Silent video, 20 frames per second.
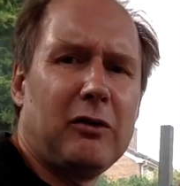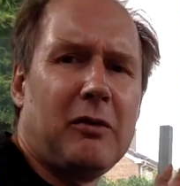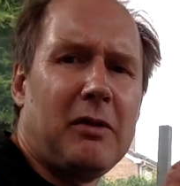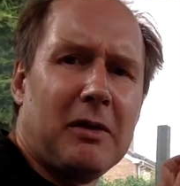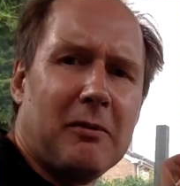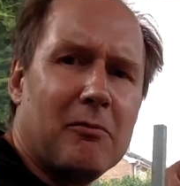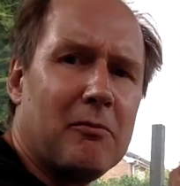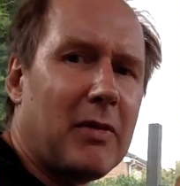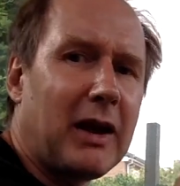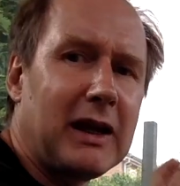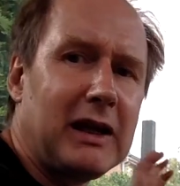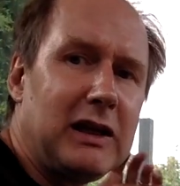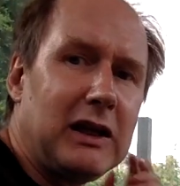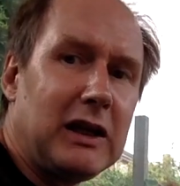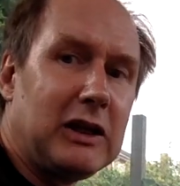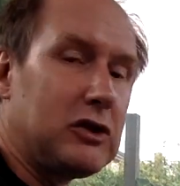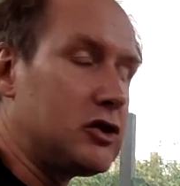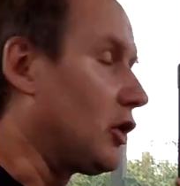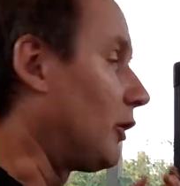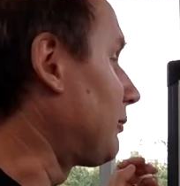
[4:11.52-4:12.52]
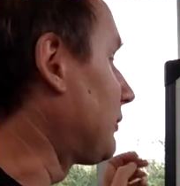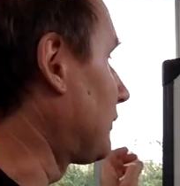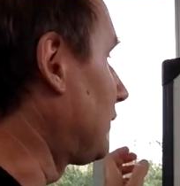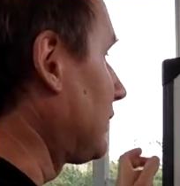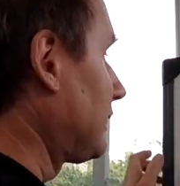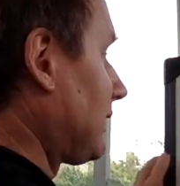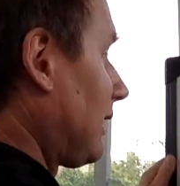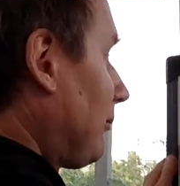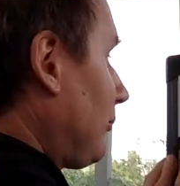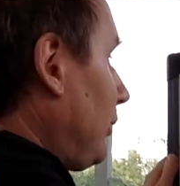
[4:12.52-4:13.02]
mining jobs, for
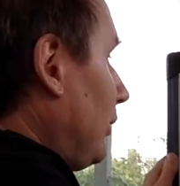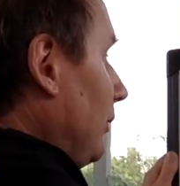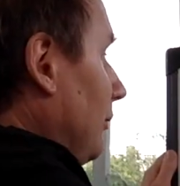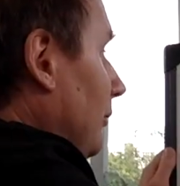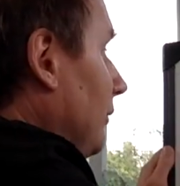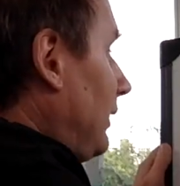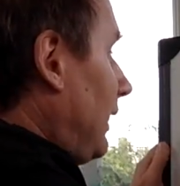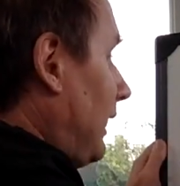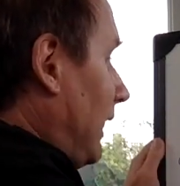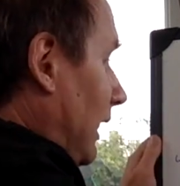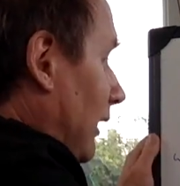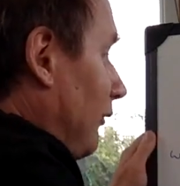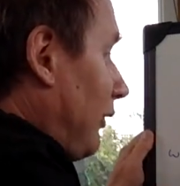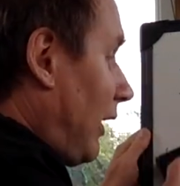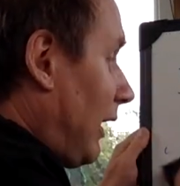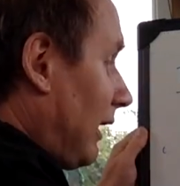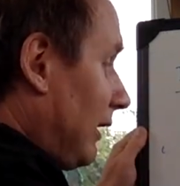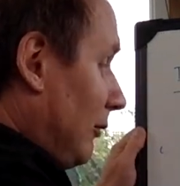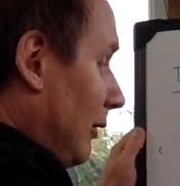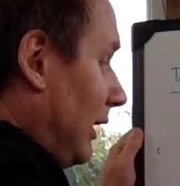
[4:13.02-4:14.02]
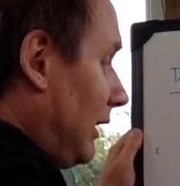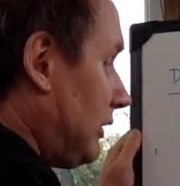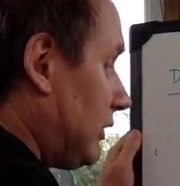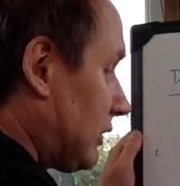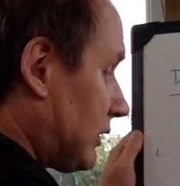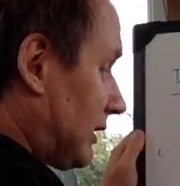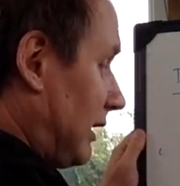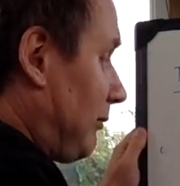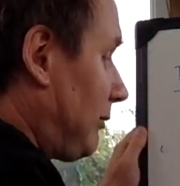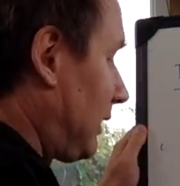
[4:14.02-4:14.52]
example, they have high
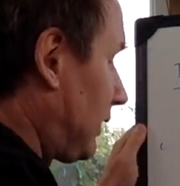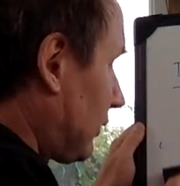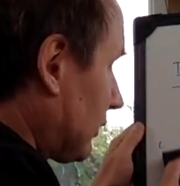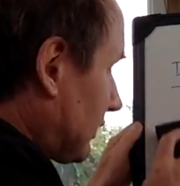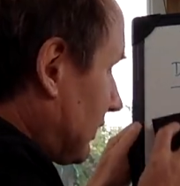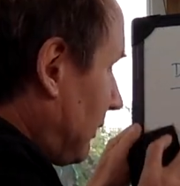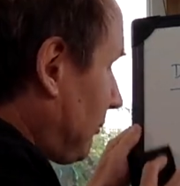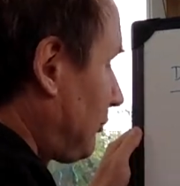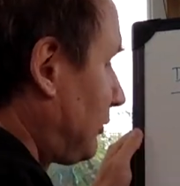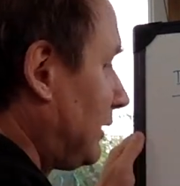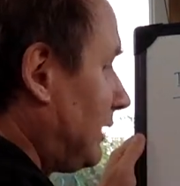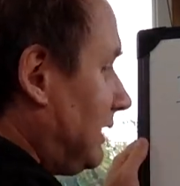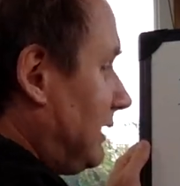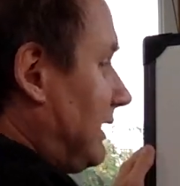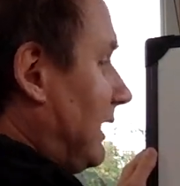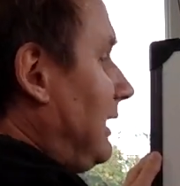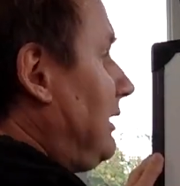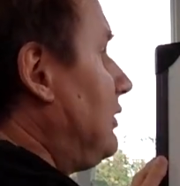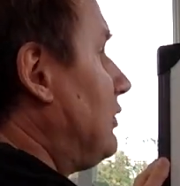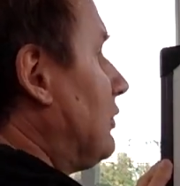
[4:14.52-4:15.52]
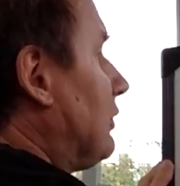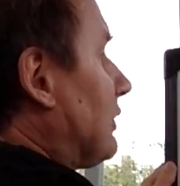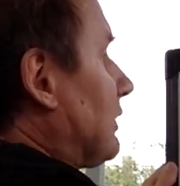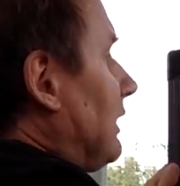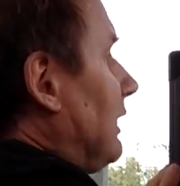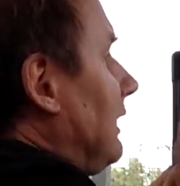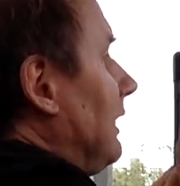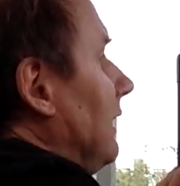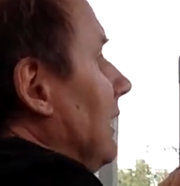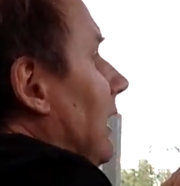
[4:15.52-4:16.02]
wages, because they're pretty dangerous.
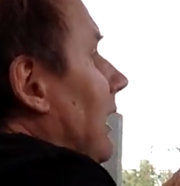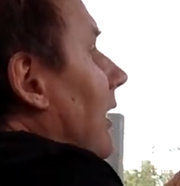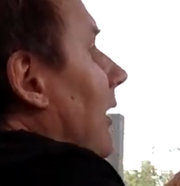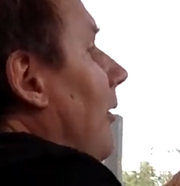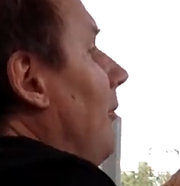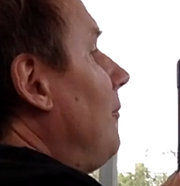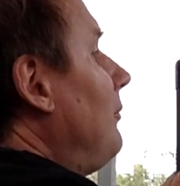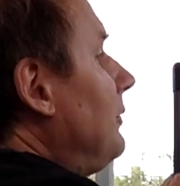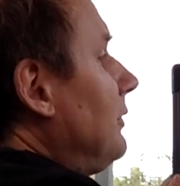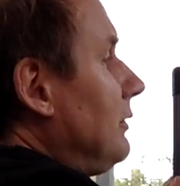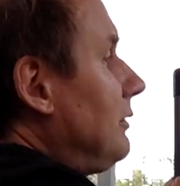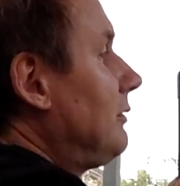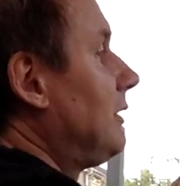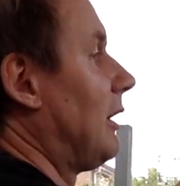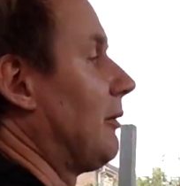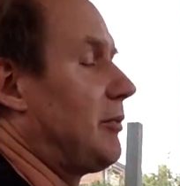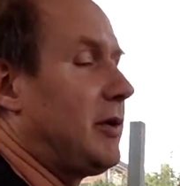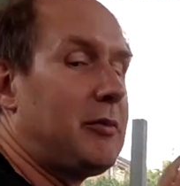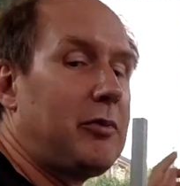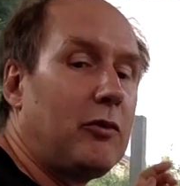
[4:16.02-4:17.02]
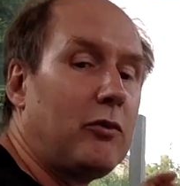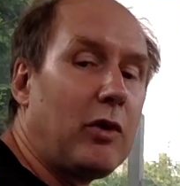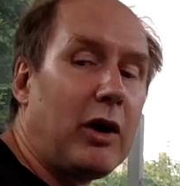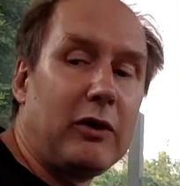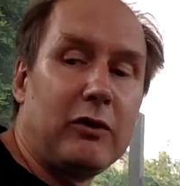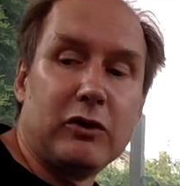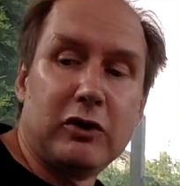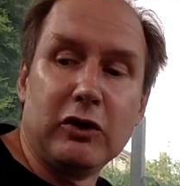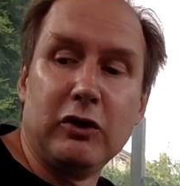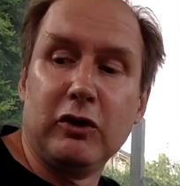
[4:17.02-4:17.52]
People
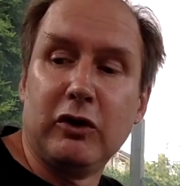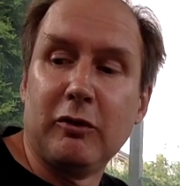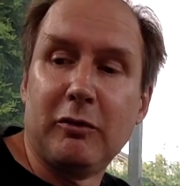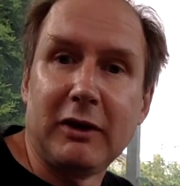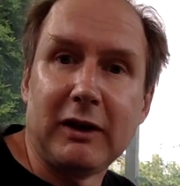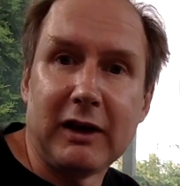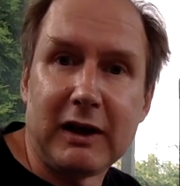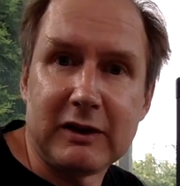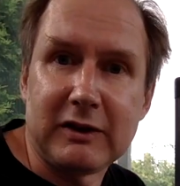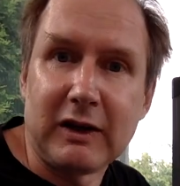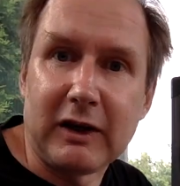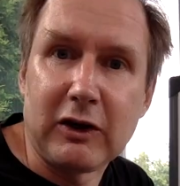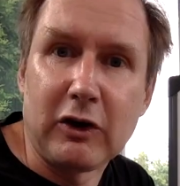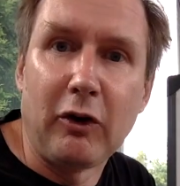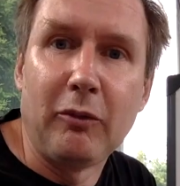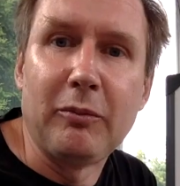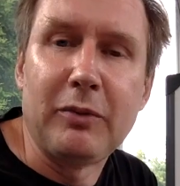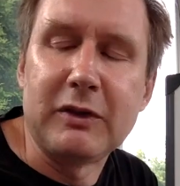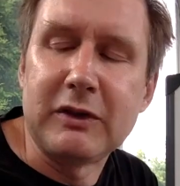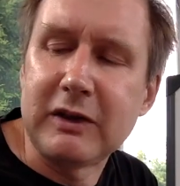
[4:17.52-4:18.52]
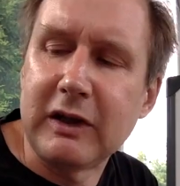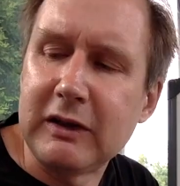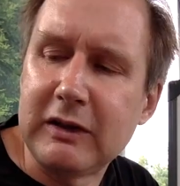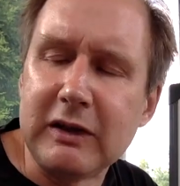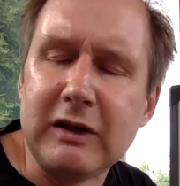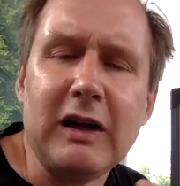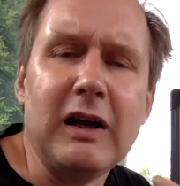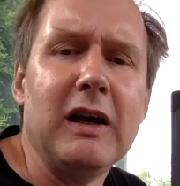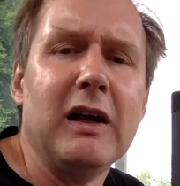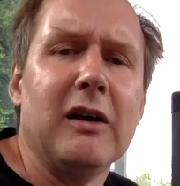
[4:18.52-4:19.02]
won't do them unless they're
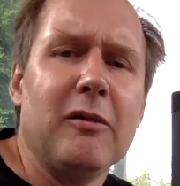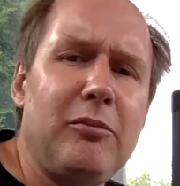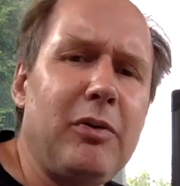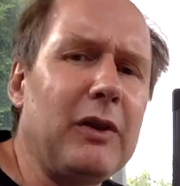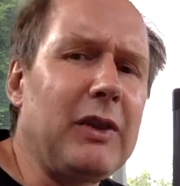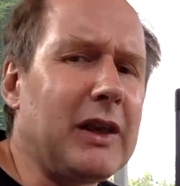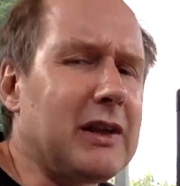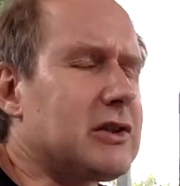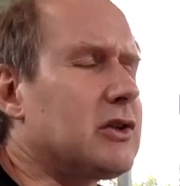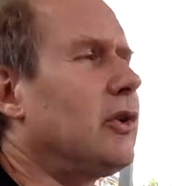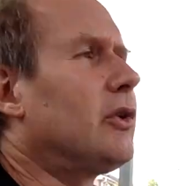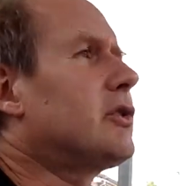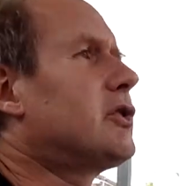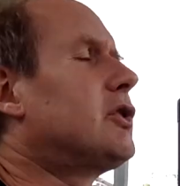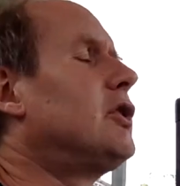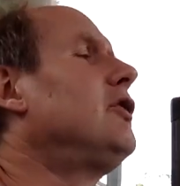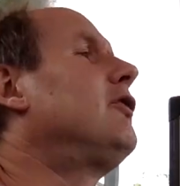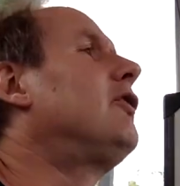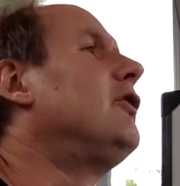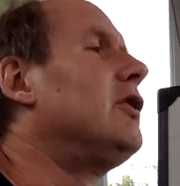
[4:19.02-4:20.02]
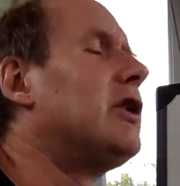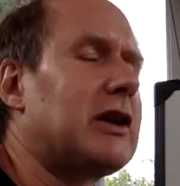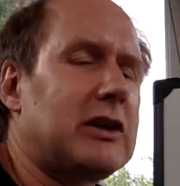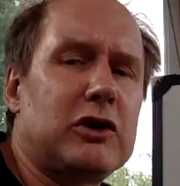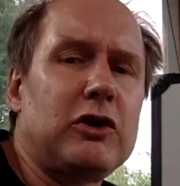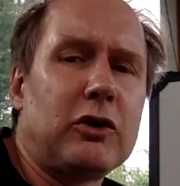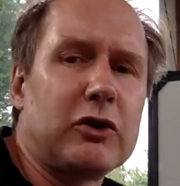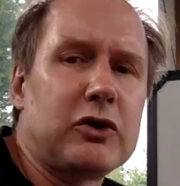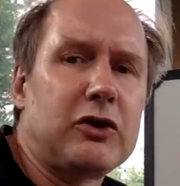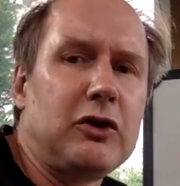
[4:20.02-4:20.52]
compensated. But that's not true. That's
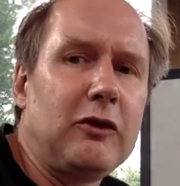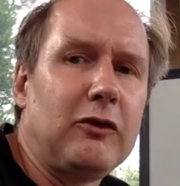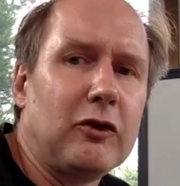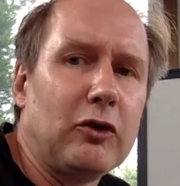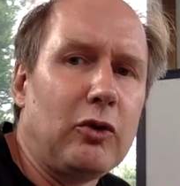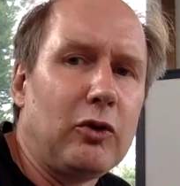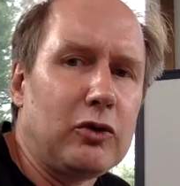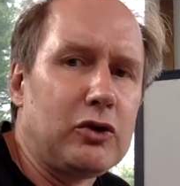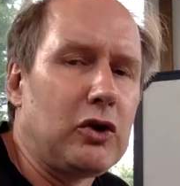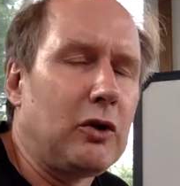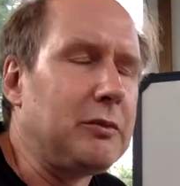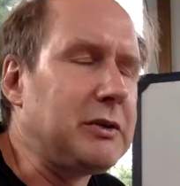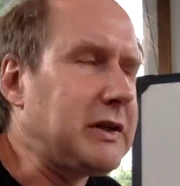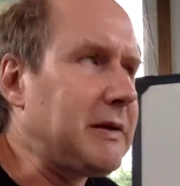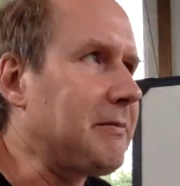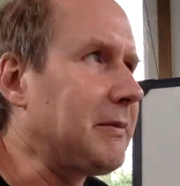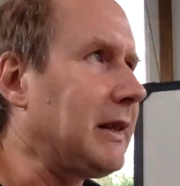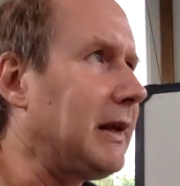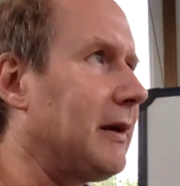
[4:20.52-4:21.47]
not true for all jobs,